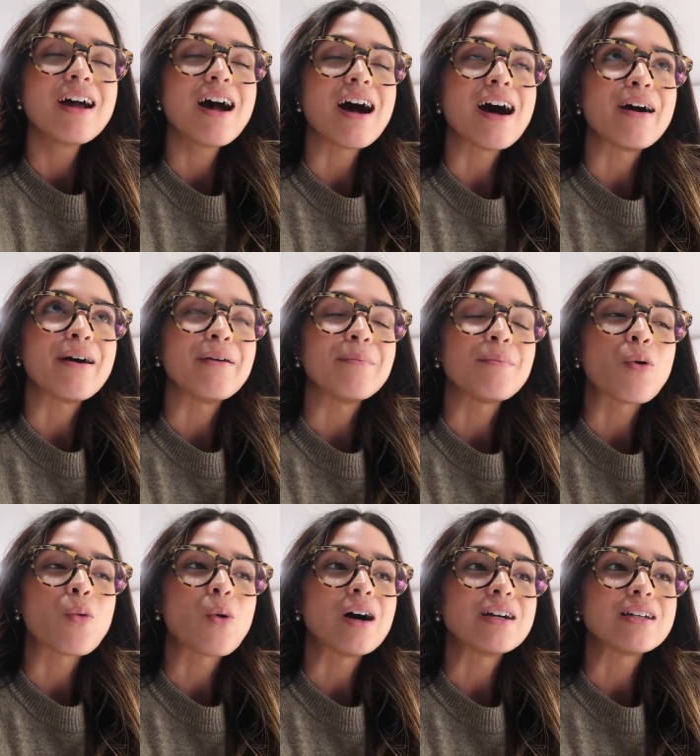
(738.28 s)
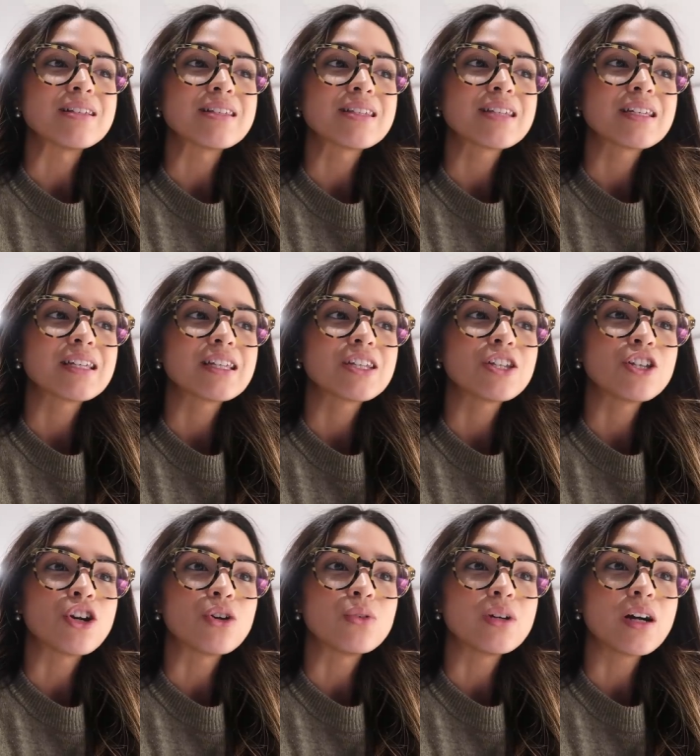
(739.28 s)
um, was, you
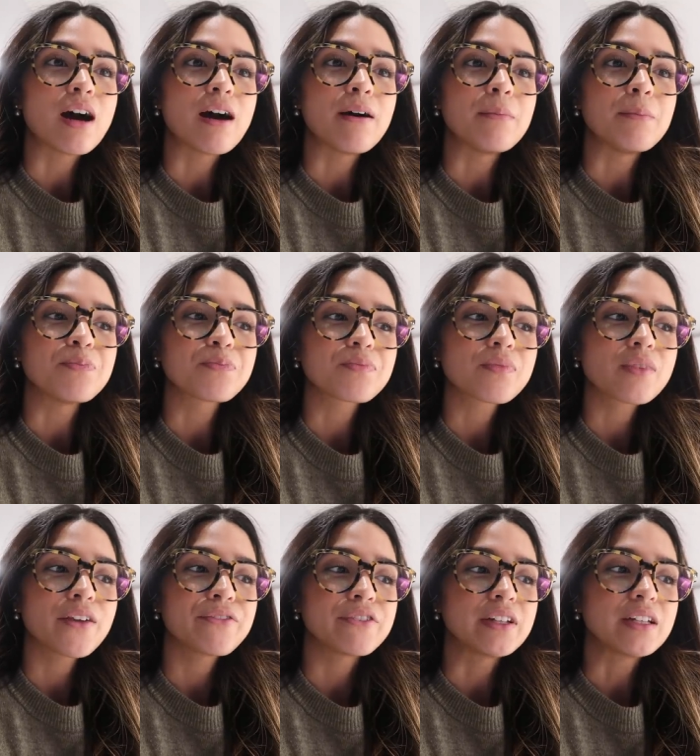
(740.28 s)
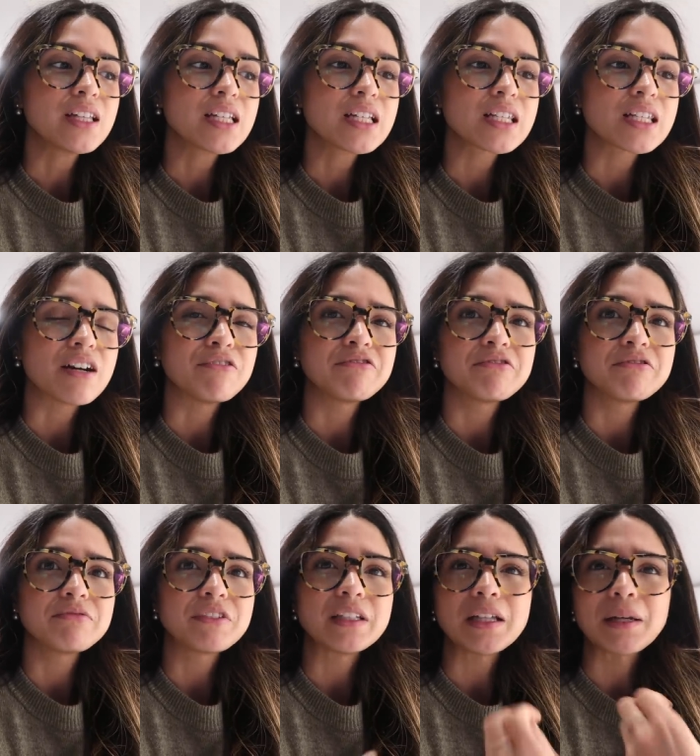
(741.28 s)
know, um, feelings of
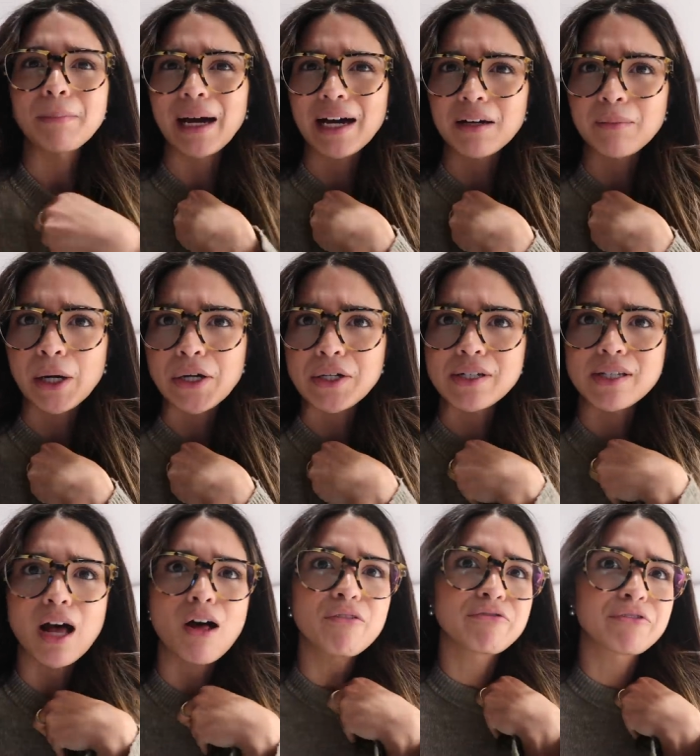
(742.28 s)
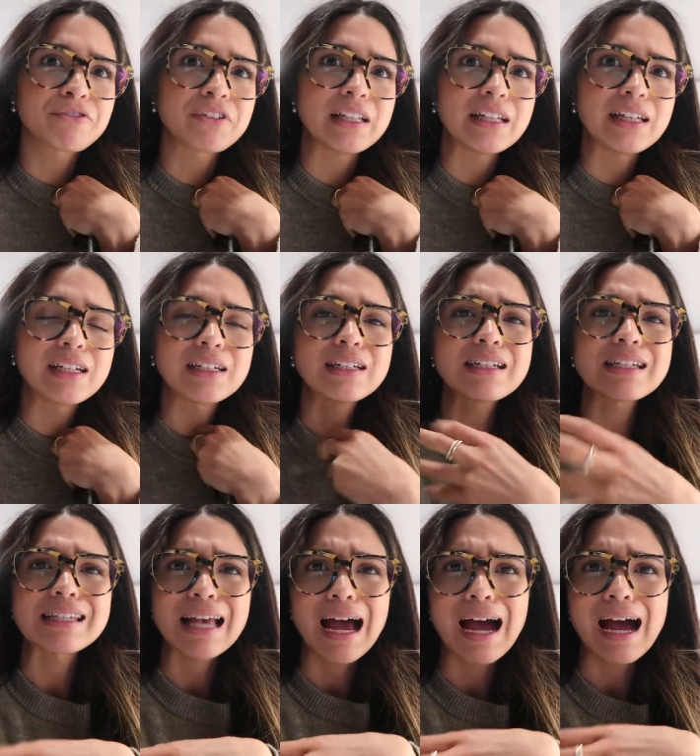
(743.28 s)
feeling bad about yourself or feeling
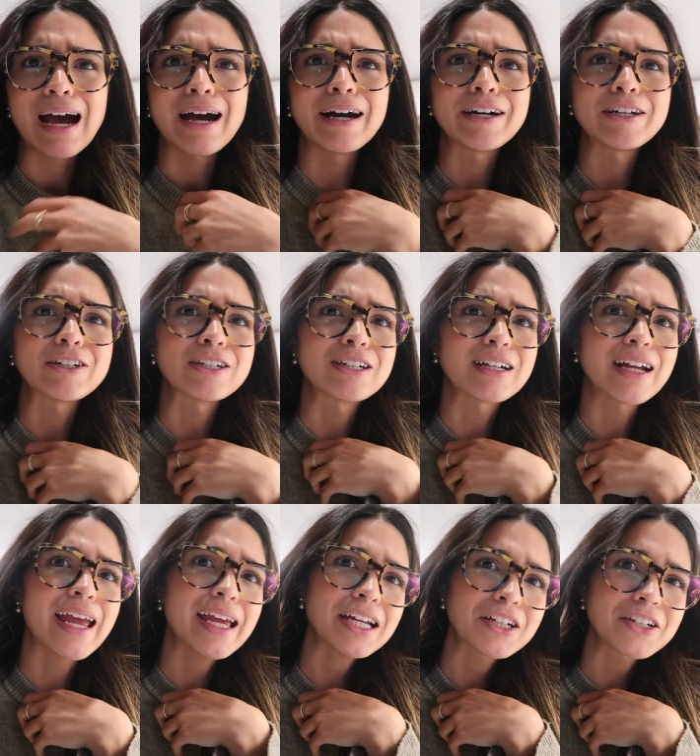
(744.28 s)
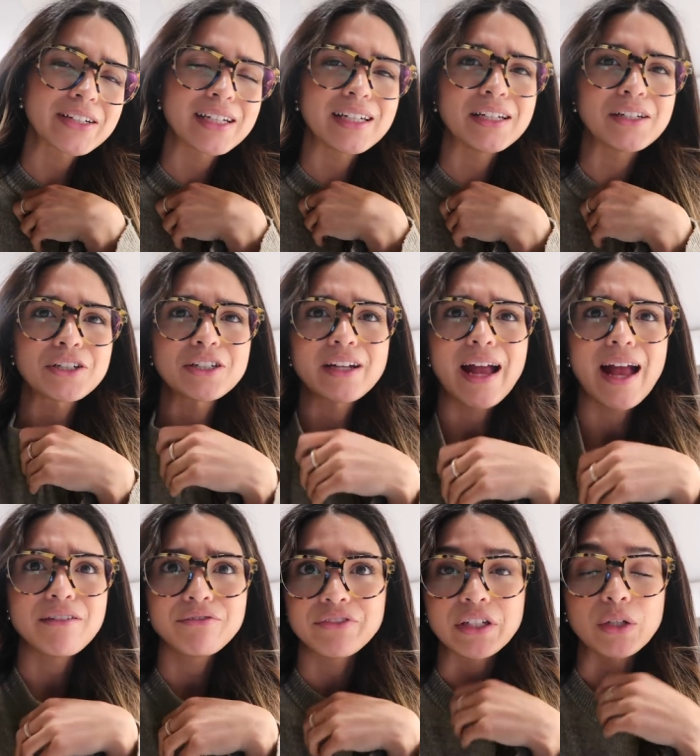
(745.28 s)
sad or angry or
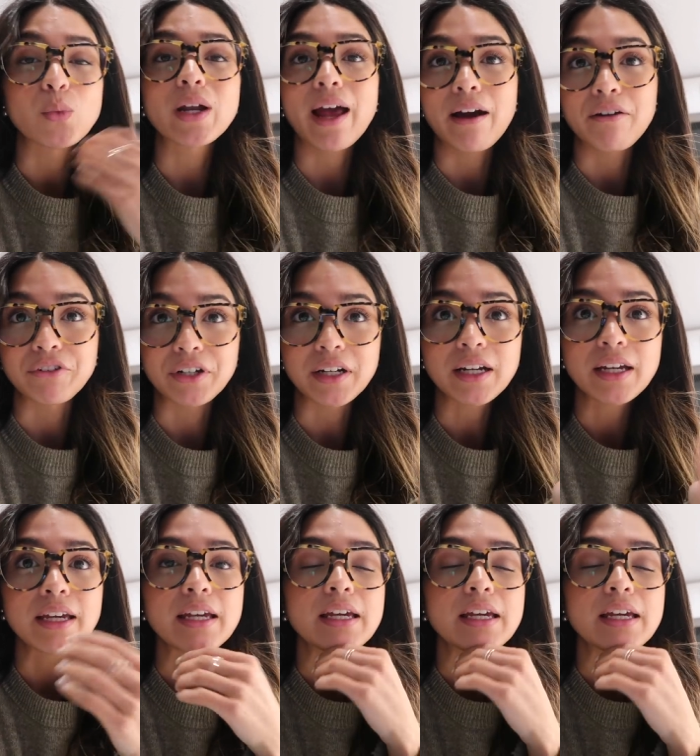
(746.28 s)
envy, whatever.